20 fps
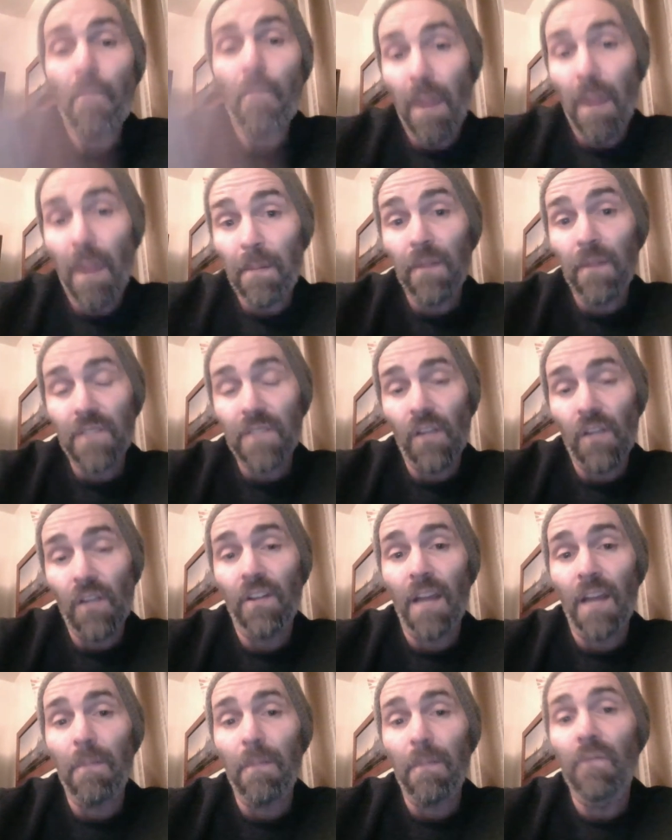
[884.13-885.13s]
People have
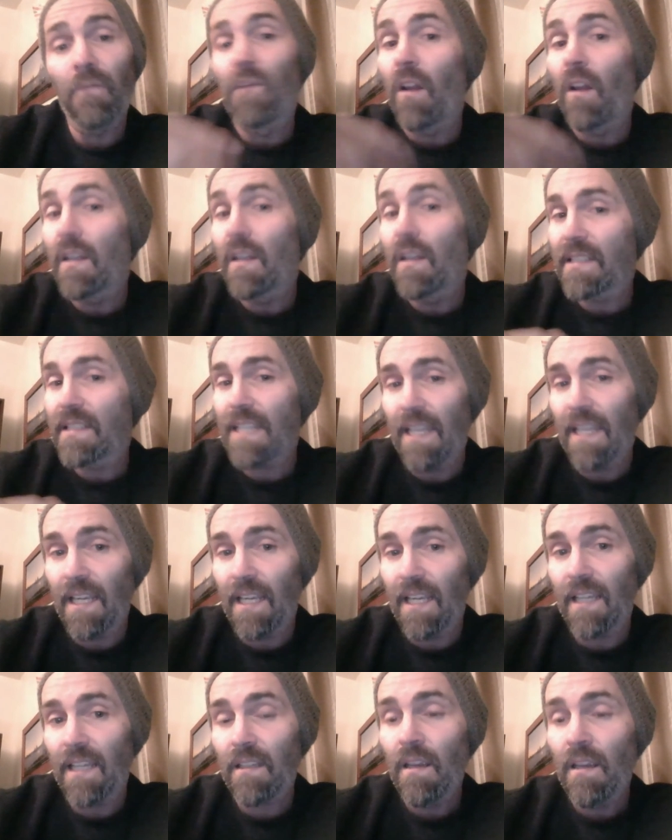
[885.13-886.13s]
turned up and
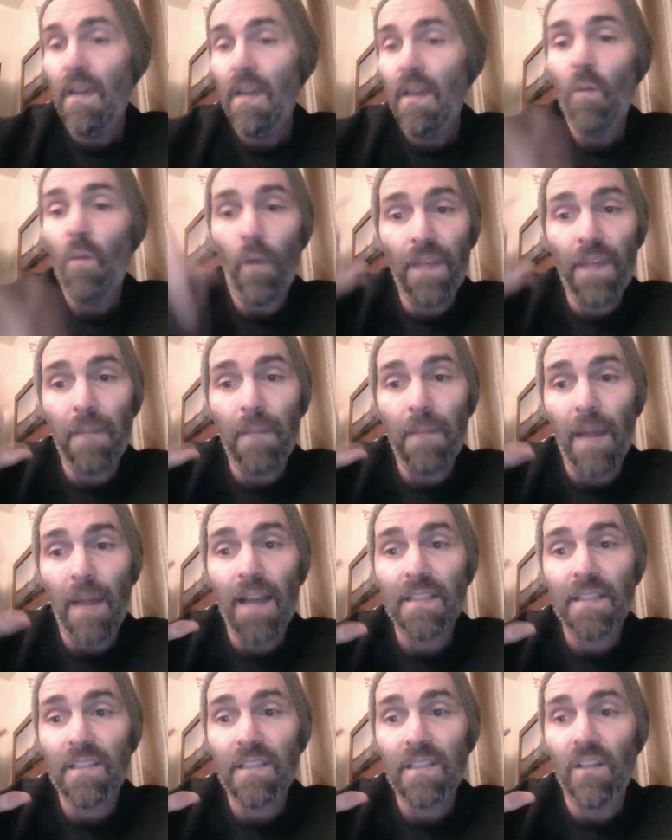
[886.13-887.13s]
volunteered with their
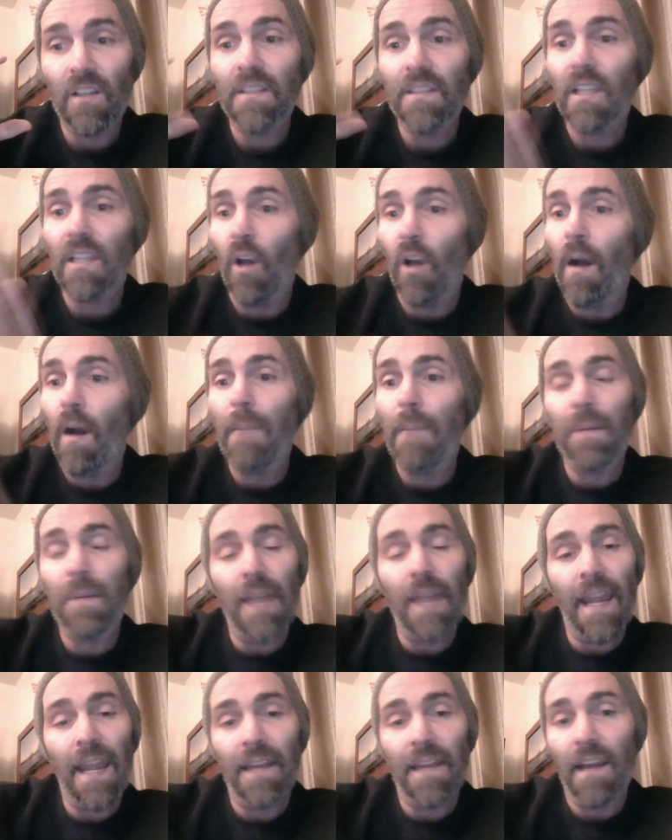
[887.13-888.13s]
masks on to go up and
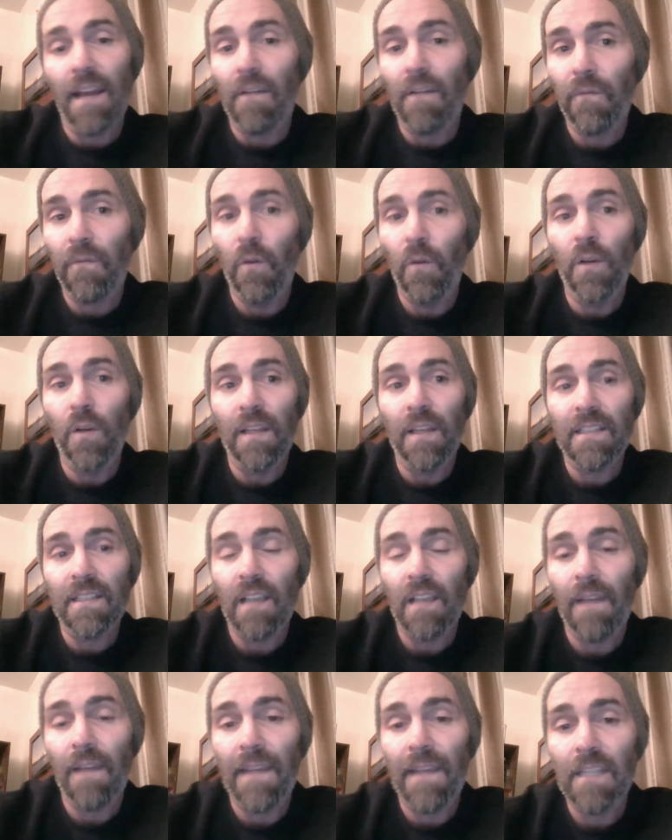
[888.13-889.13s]
hand out food
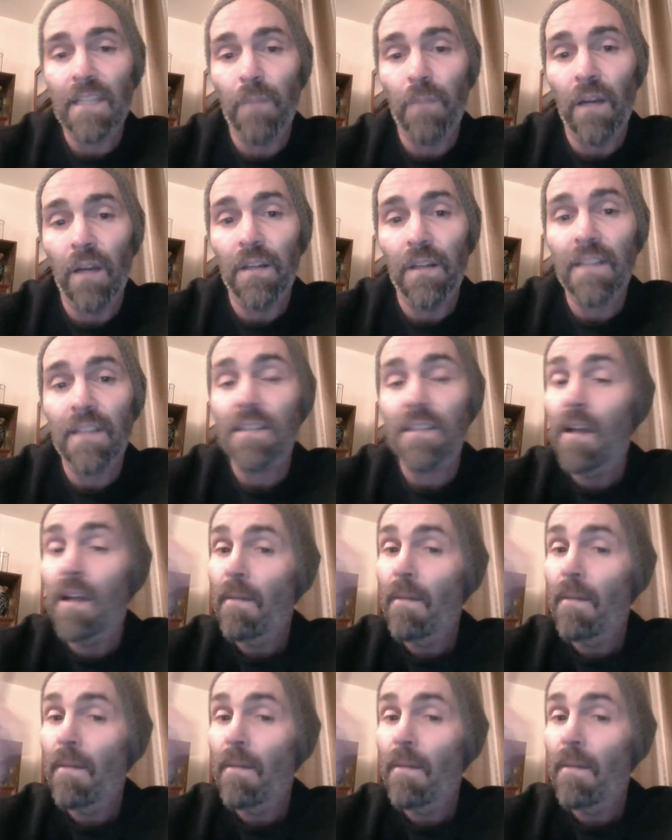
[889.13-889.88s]
inside these buildings.